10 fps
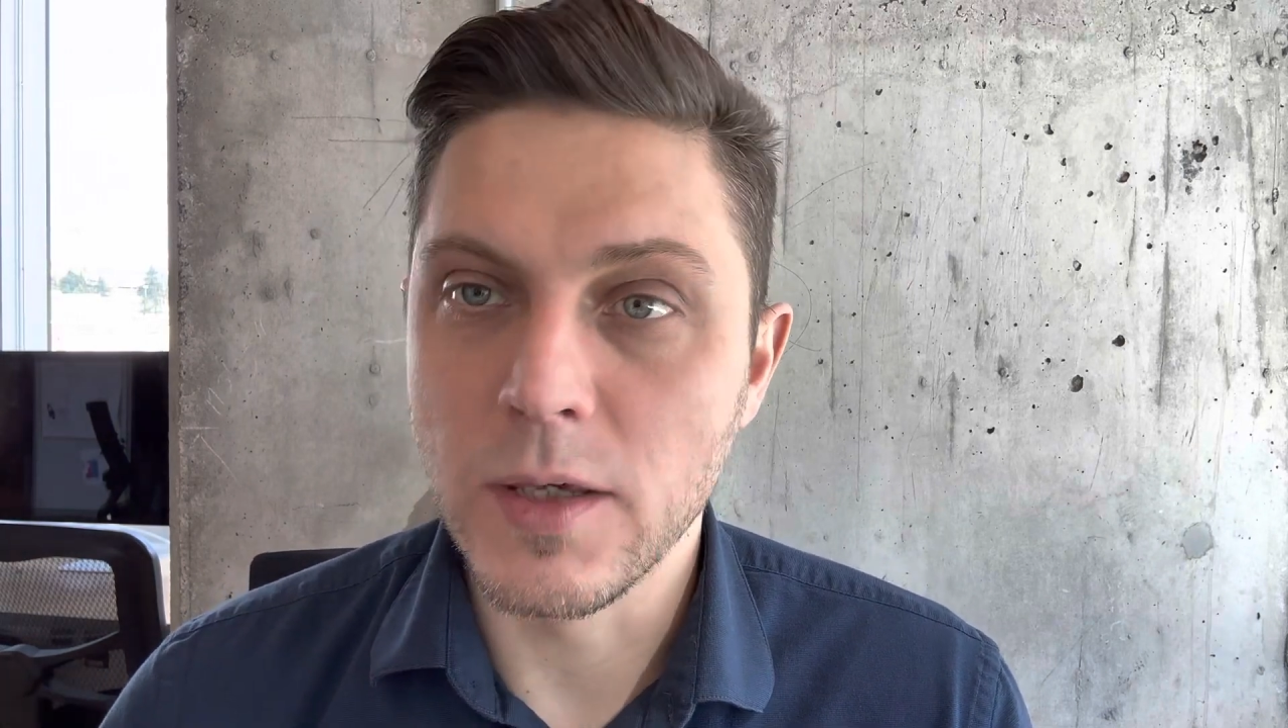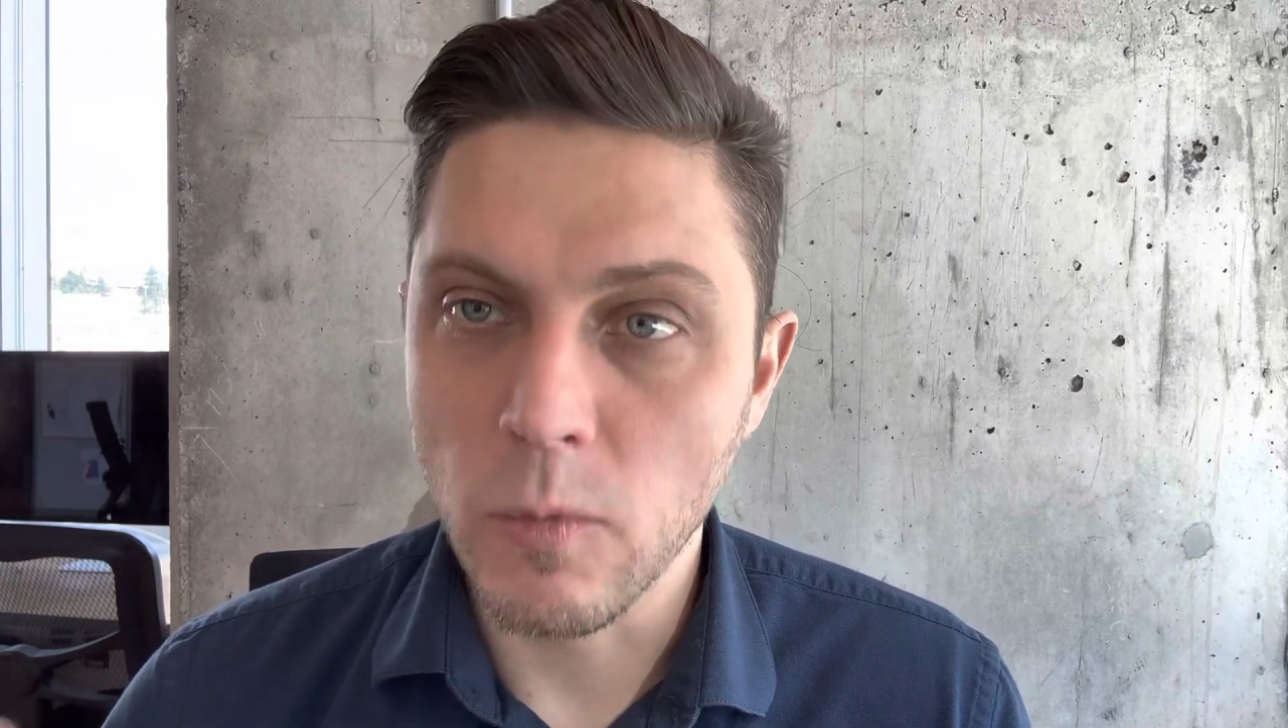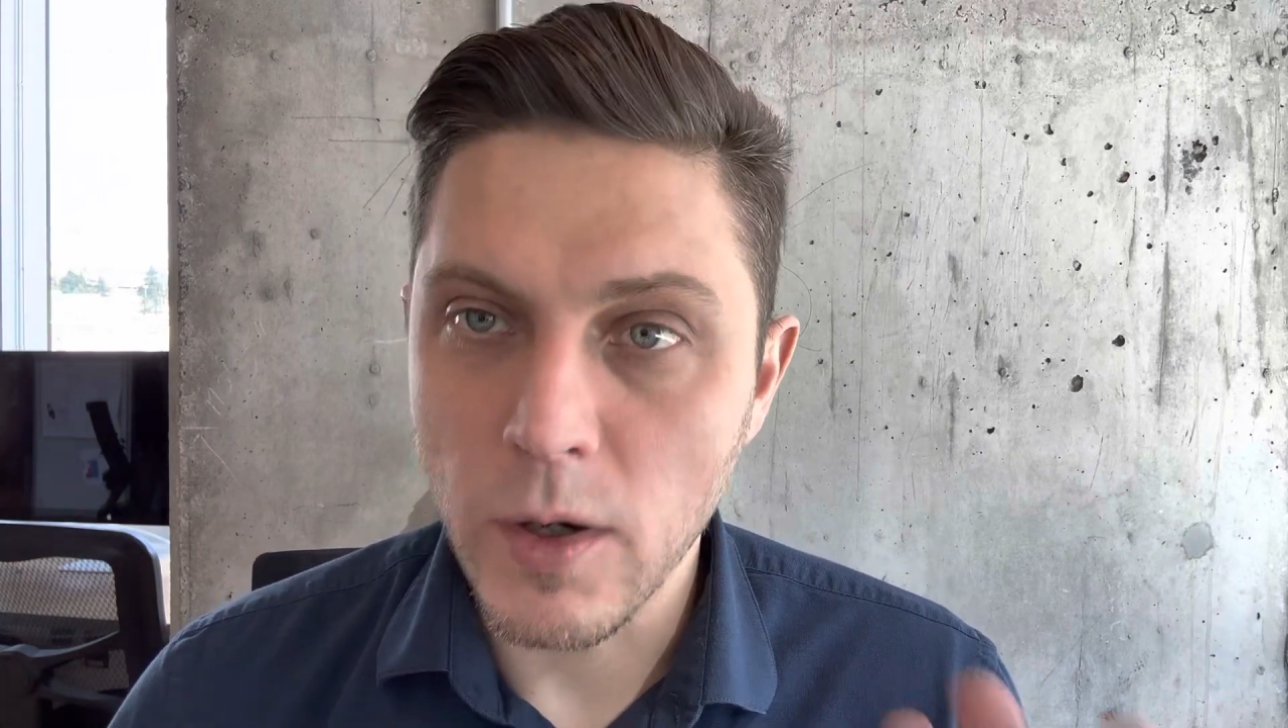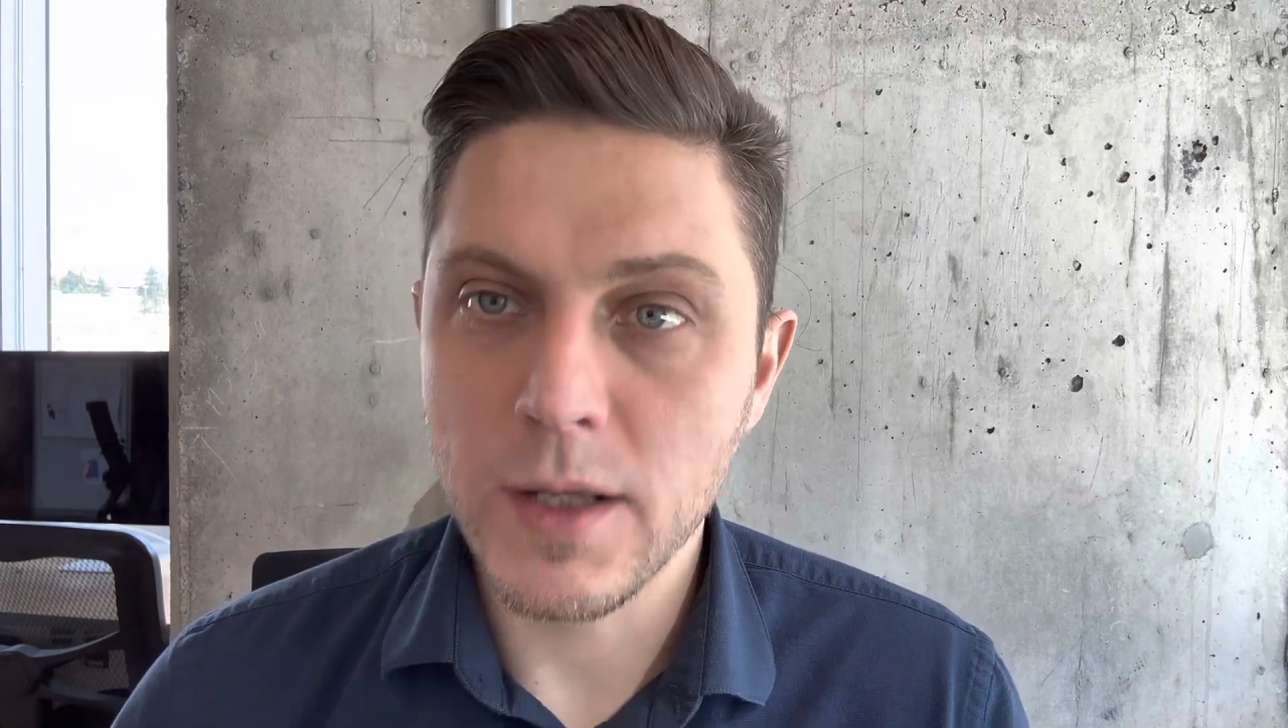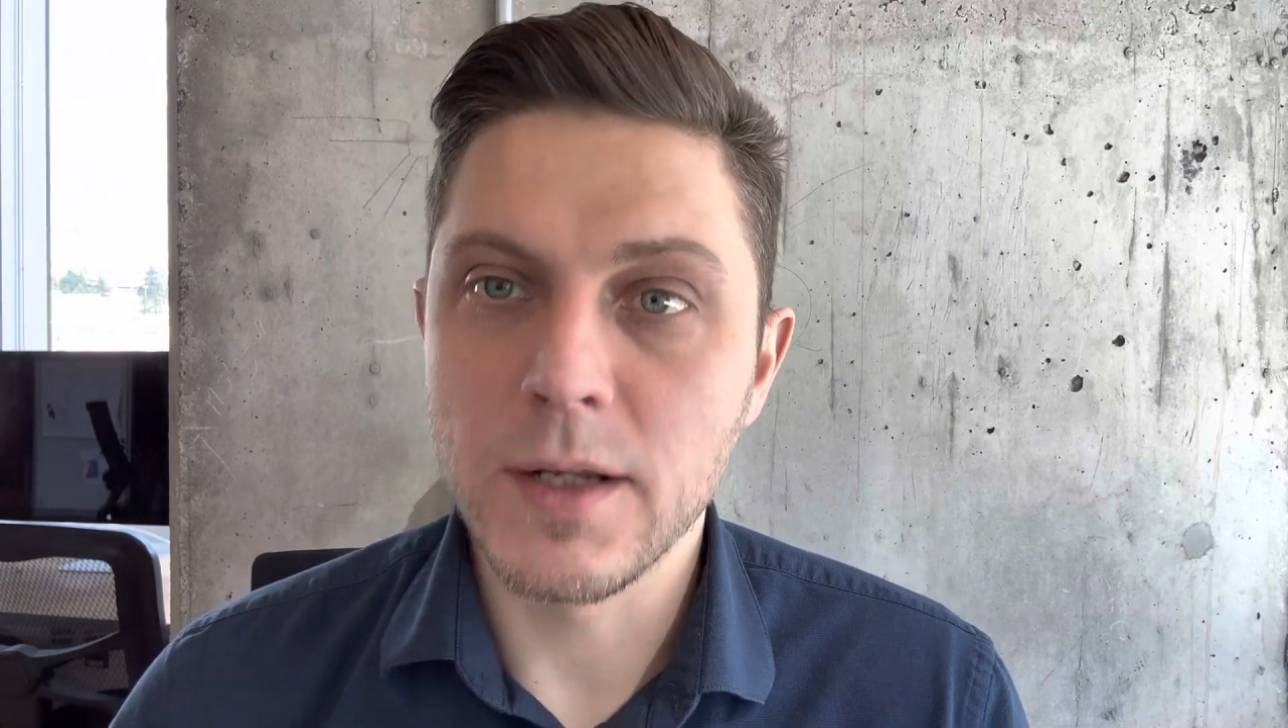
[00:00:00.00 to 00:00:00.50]
He
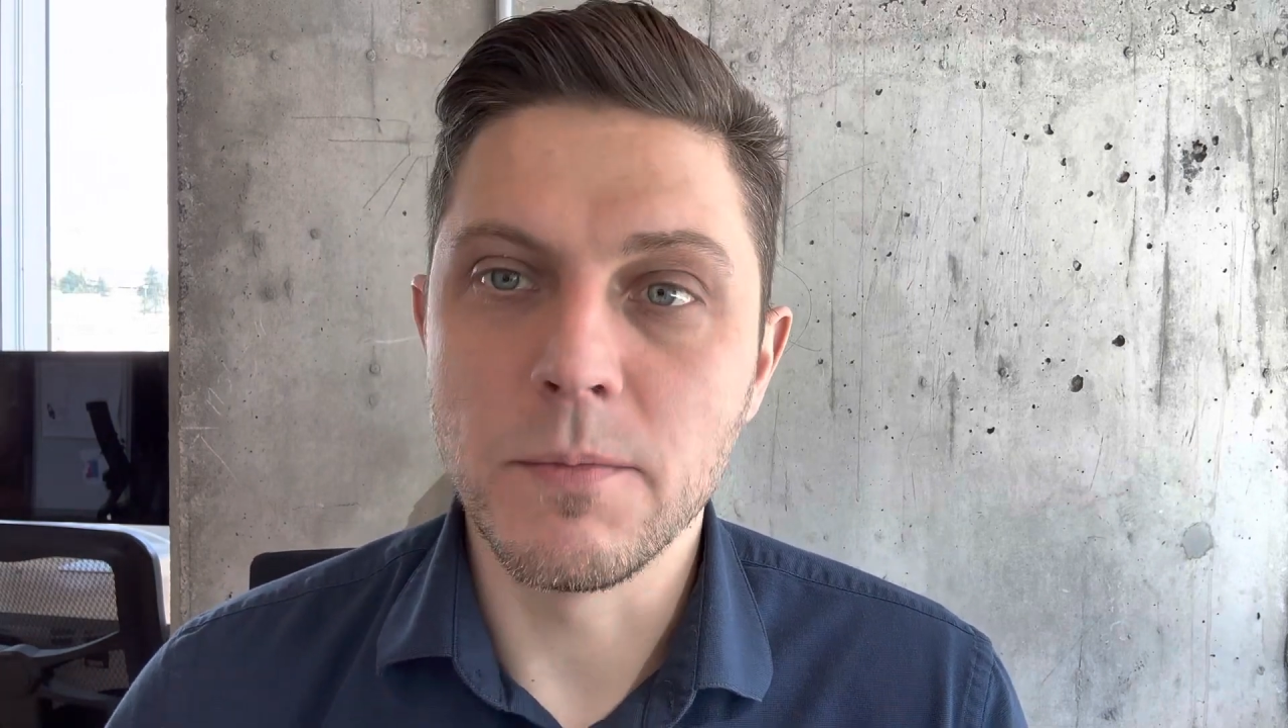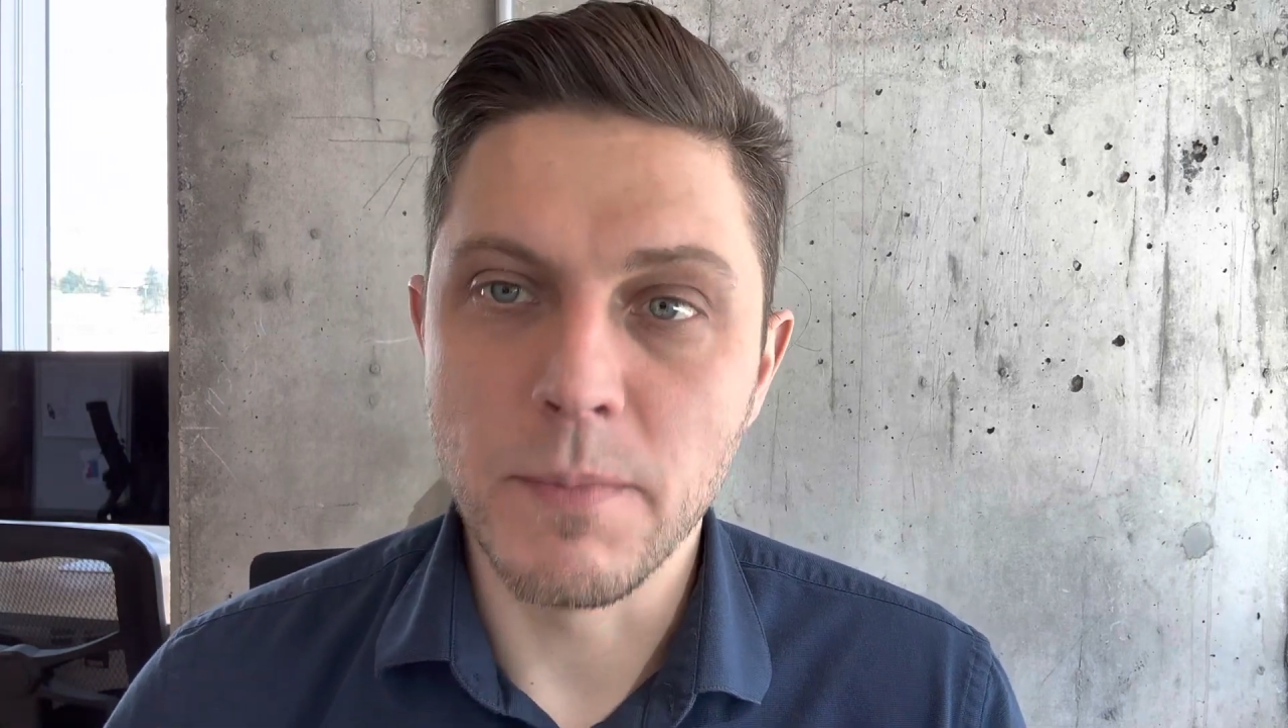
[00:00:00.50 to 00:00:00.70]
wanted